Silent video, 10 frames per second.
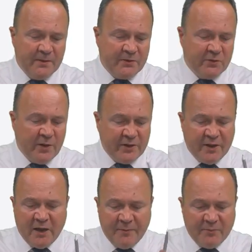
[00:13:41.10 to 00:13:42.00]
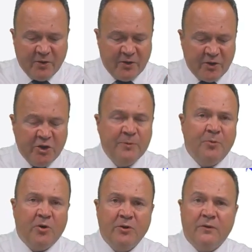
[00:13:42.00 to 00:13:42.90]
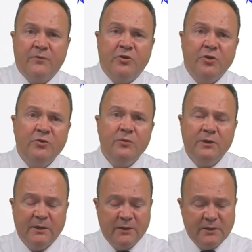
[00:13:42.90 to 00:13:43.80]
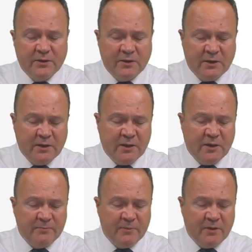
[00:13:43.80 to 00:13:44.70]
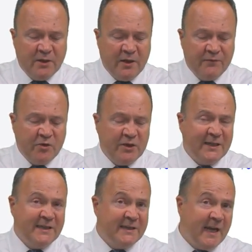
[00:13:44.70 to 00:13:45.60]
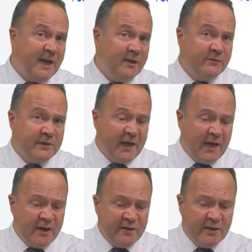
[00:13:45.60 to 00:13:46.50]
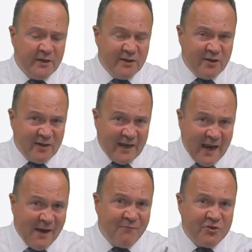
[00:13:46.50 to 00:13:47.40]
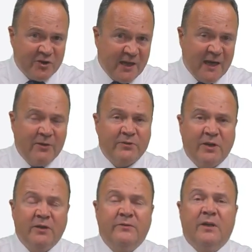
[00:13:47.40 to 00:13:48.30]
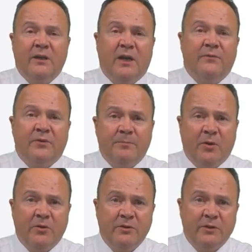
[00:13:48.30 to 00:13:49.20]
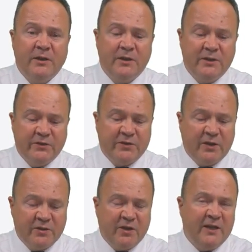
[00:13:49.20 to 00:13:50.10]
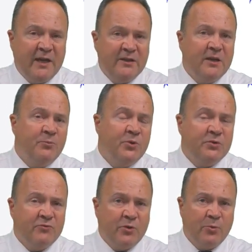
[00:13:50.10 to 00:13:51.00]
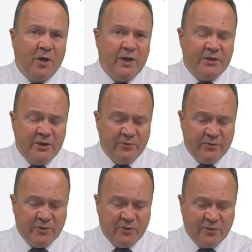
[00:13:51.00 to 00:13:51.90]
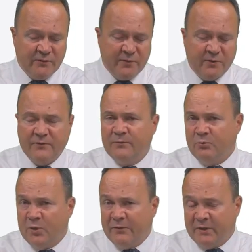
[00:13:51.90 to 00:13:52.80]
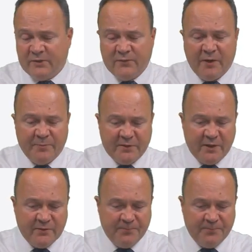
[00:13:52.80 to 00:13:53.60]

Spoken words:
So, okay, I've got a coupon of 2, I've got a gain of 10, I'll average that out over the life of the bond such that I end up with the required yield of whatever it is, 5%.